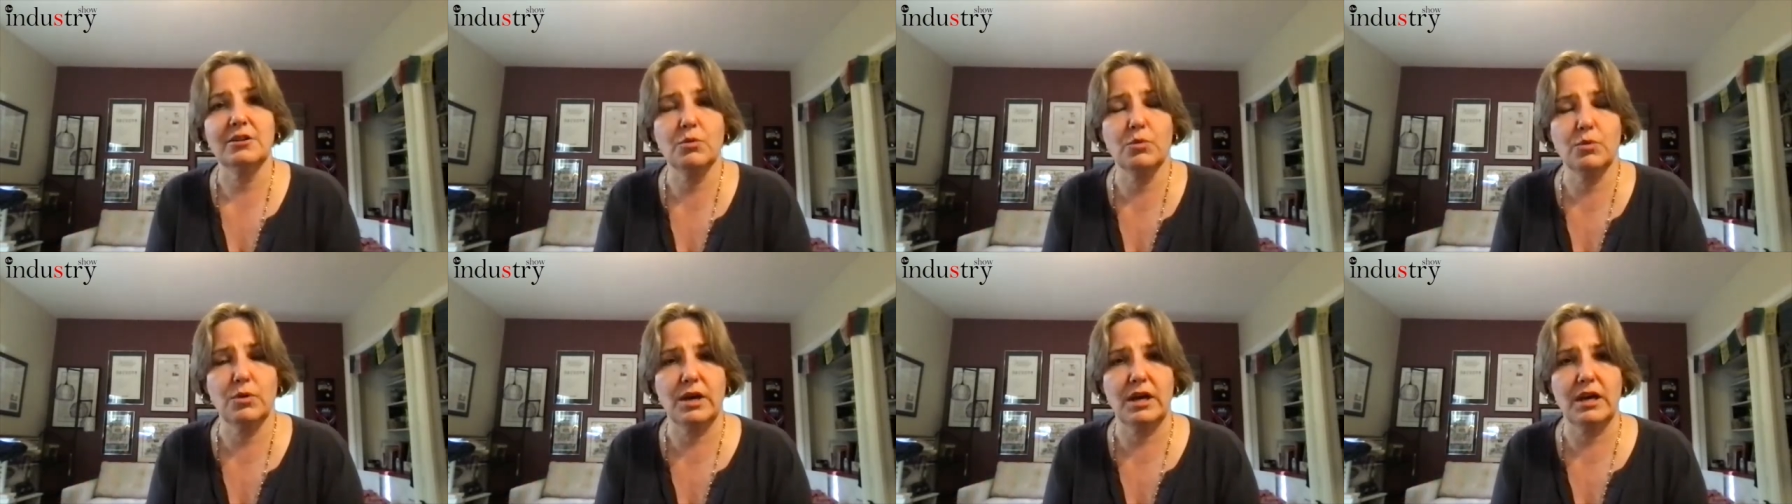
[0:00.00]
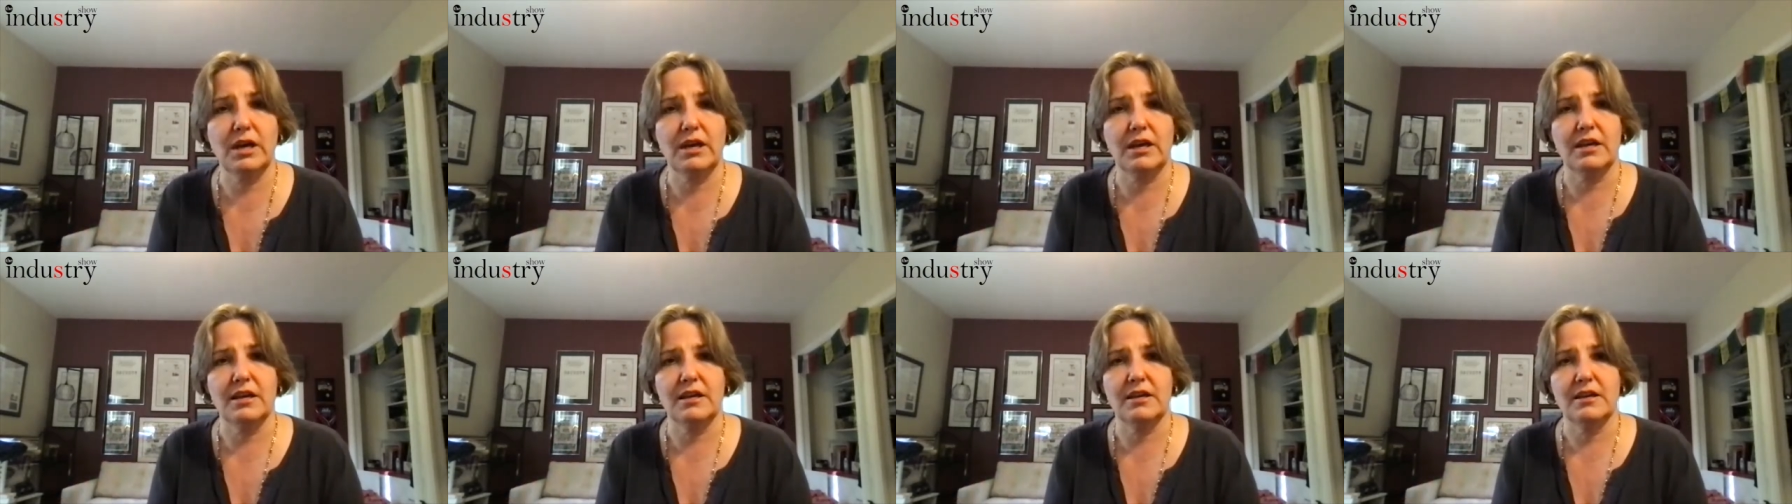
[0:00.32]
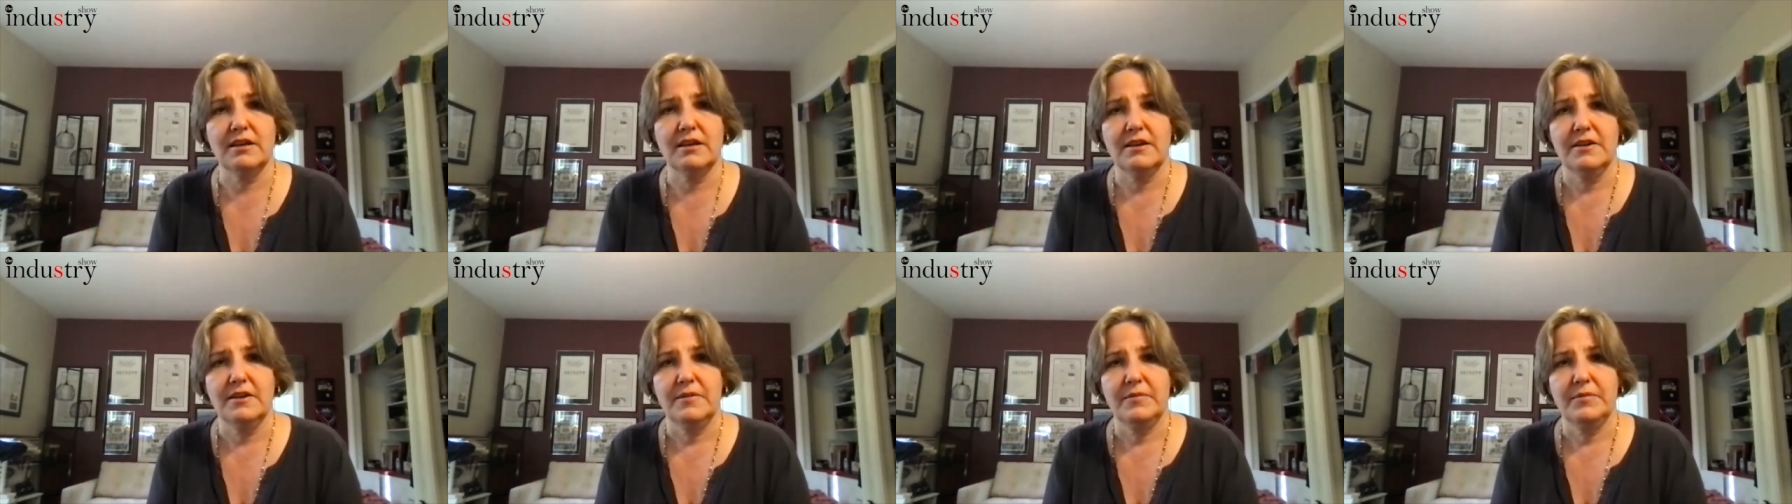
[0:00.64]
way
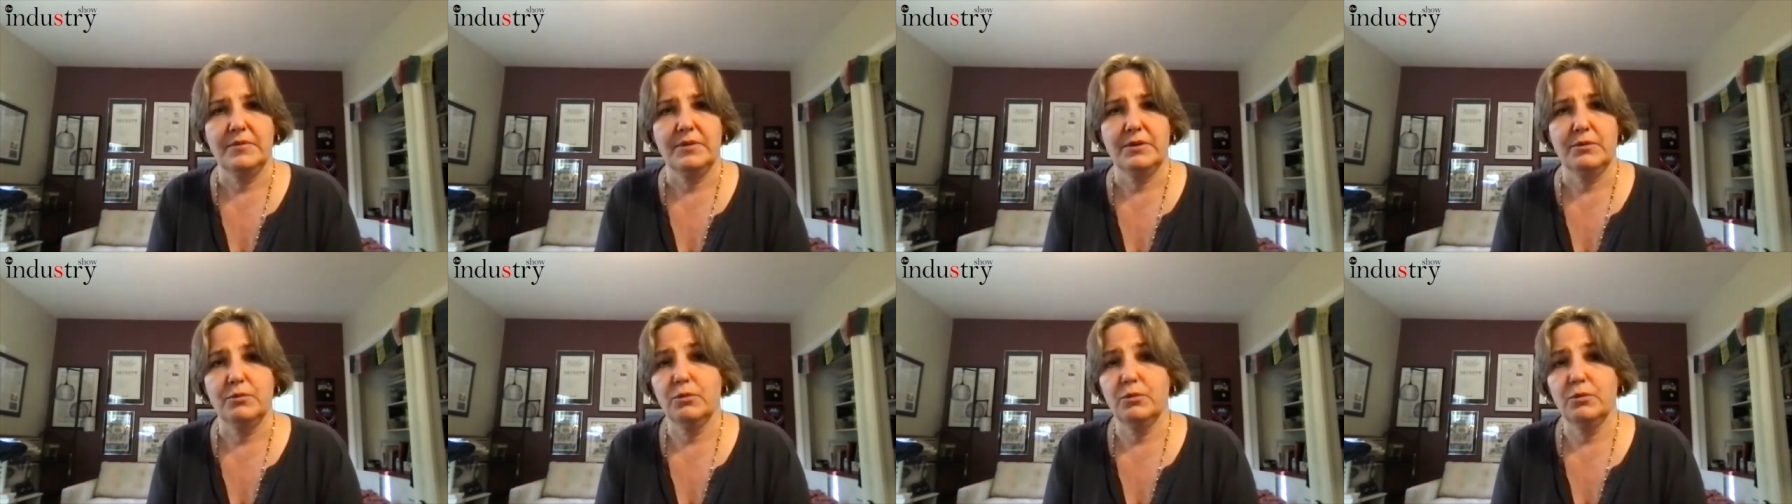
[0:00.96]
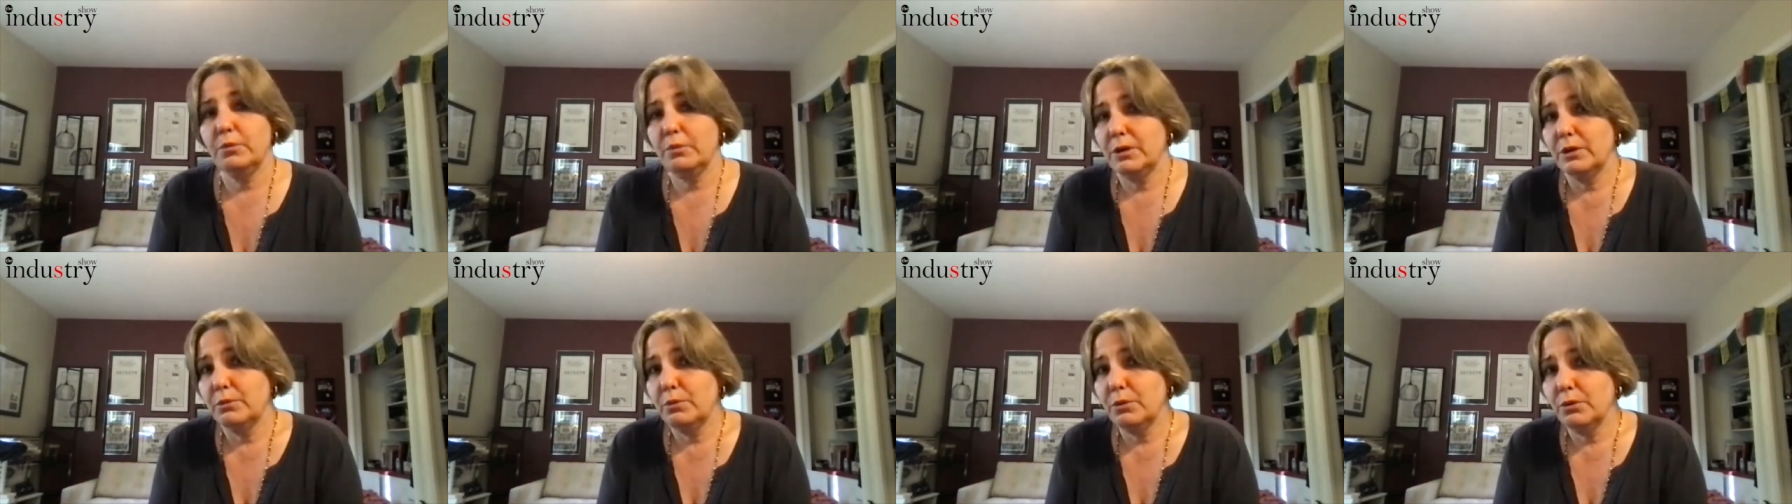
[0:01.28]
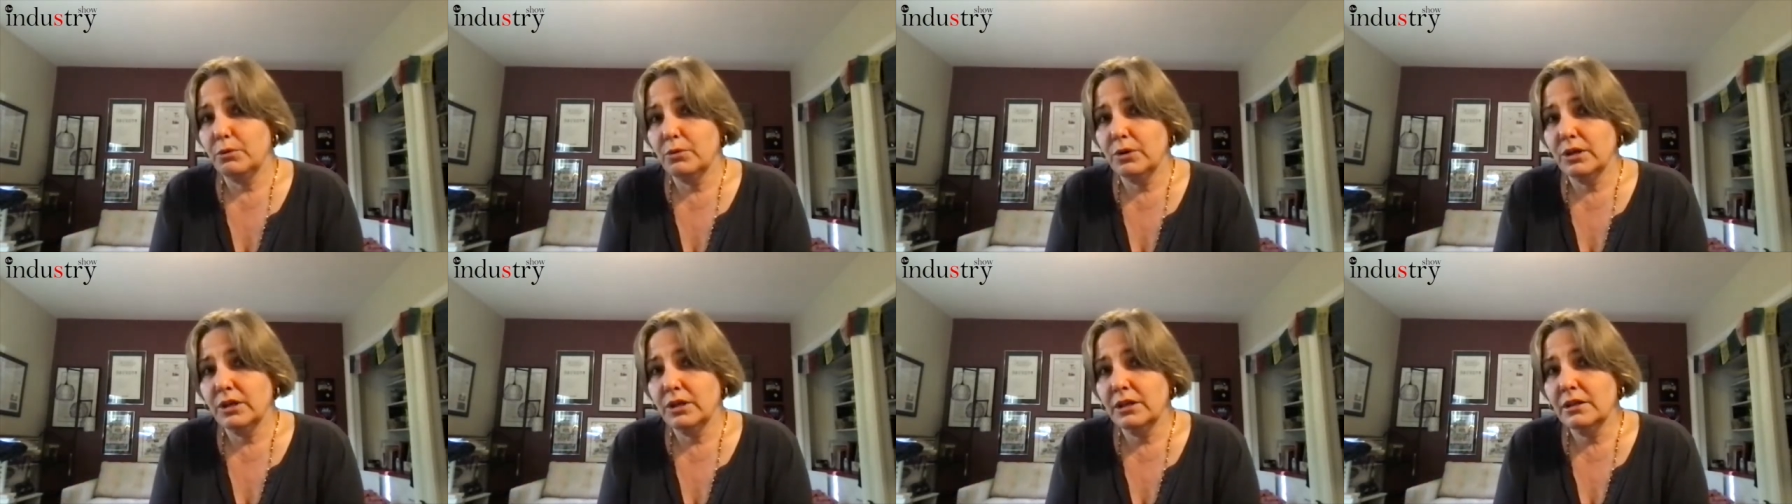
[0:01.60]
where people
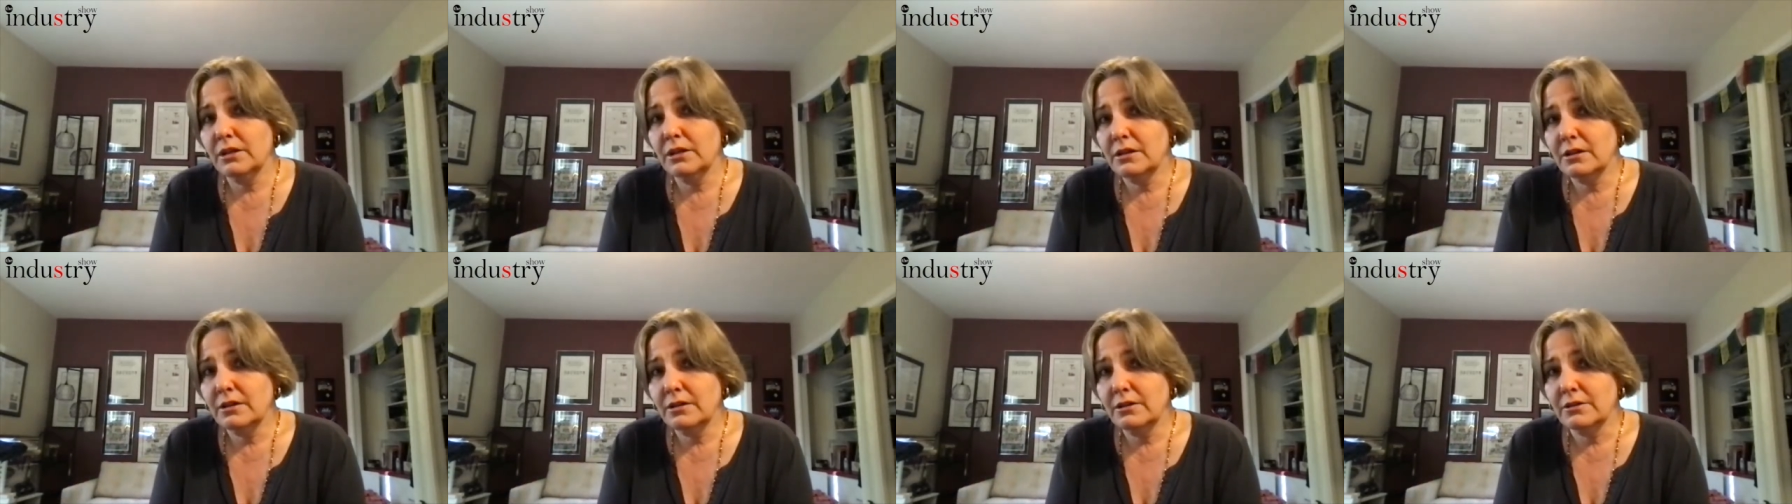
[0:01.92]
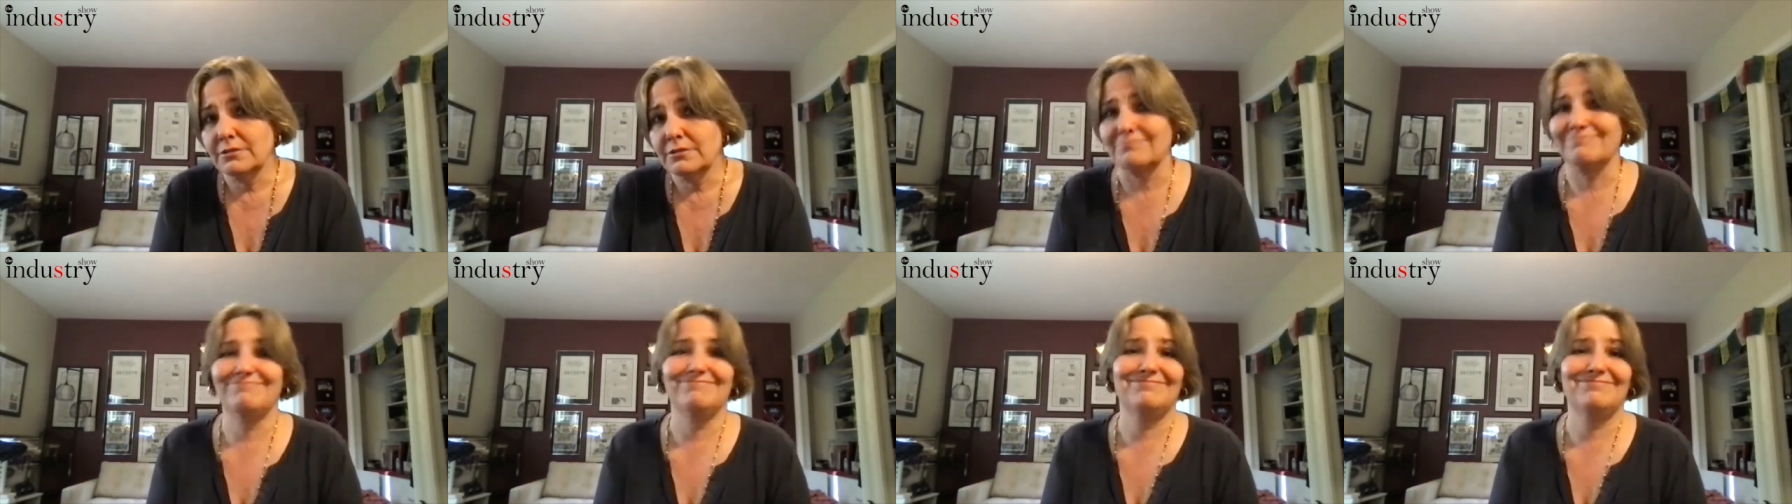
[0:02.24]
really learn?